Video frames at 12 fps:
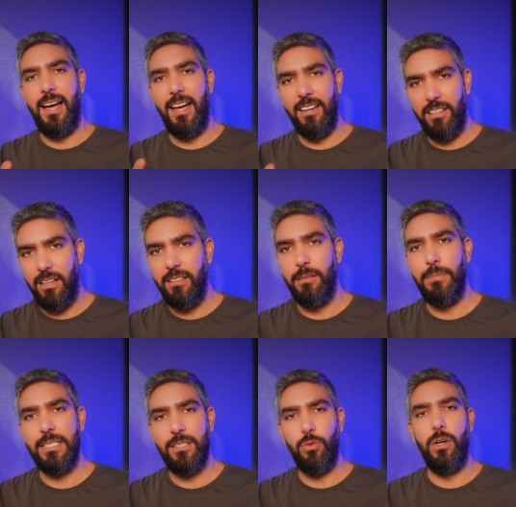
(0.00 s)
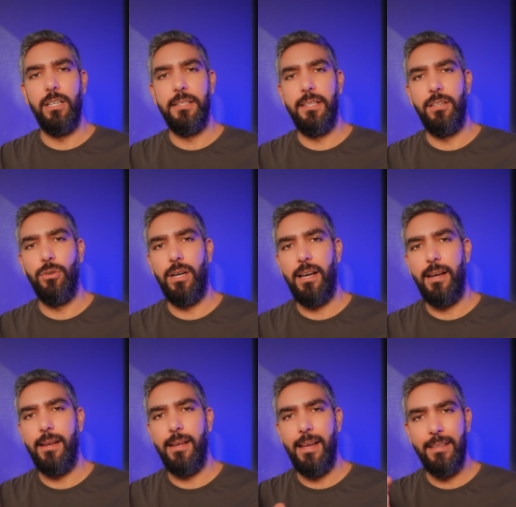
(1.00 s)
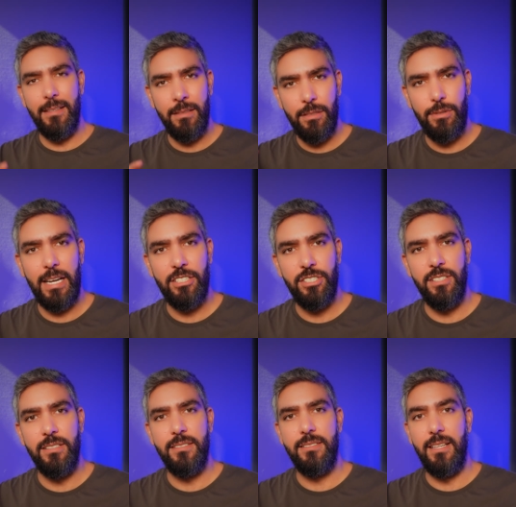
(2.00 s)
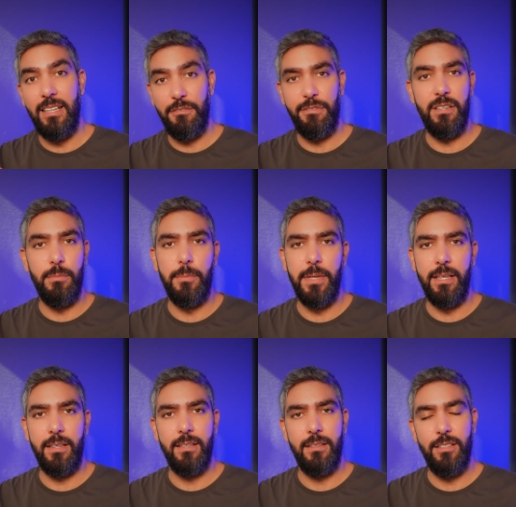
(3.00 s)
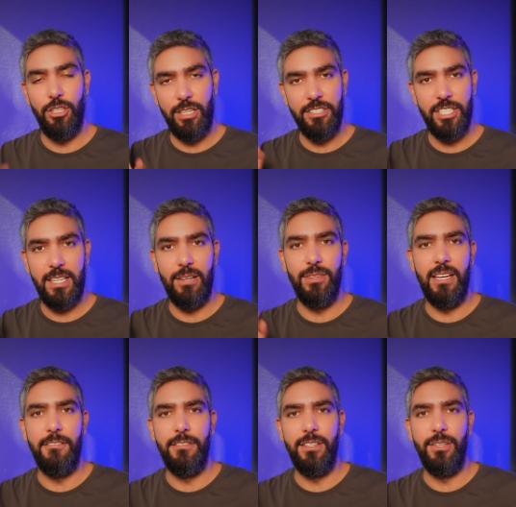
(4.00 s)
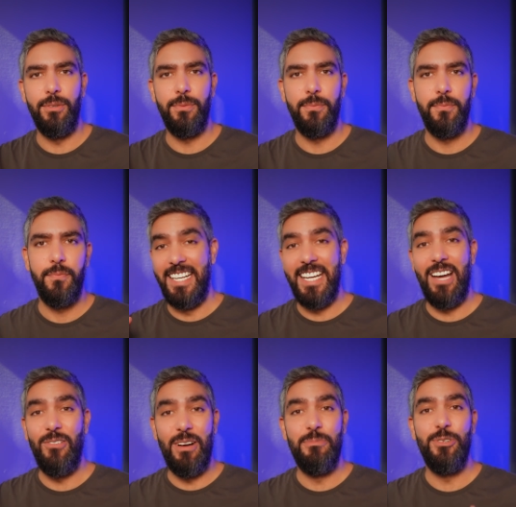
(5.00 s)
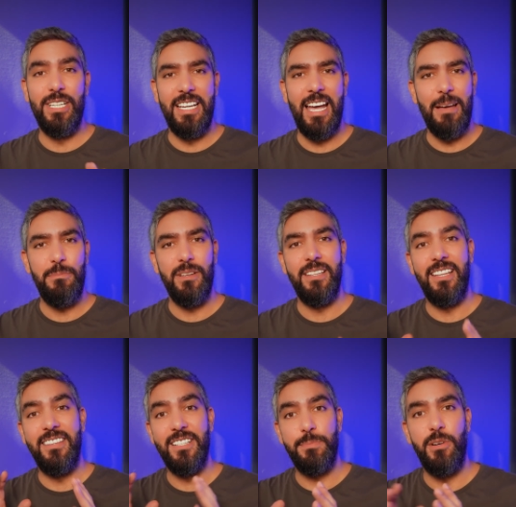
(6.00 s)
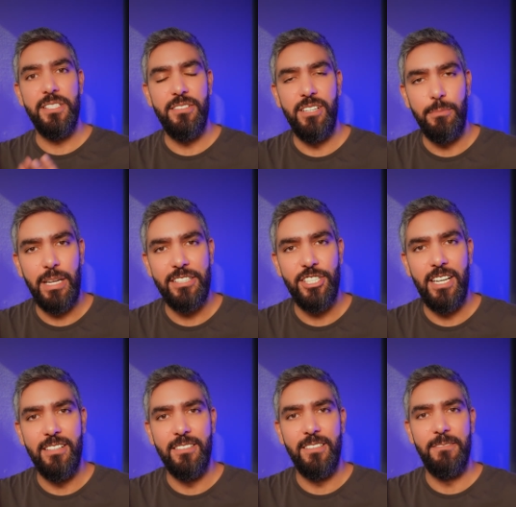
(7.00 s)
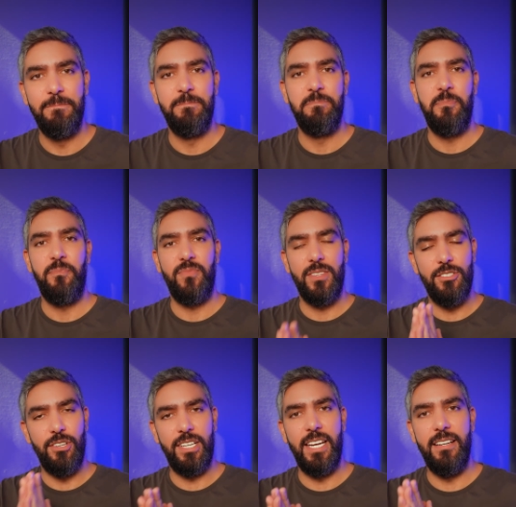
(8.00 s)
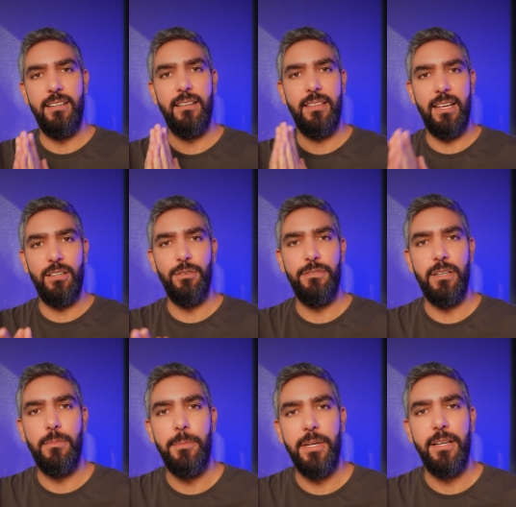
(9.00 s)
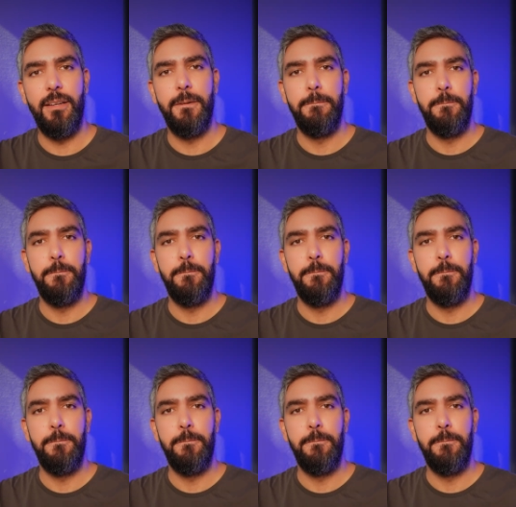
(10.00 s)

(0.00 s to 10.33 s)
I got the best quality UI and interactions in Figma Make you can check out that video. And now I'm really happy that they're sponsoring my channel. So again, thank you Figma Make.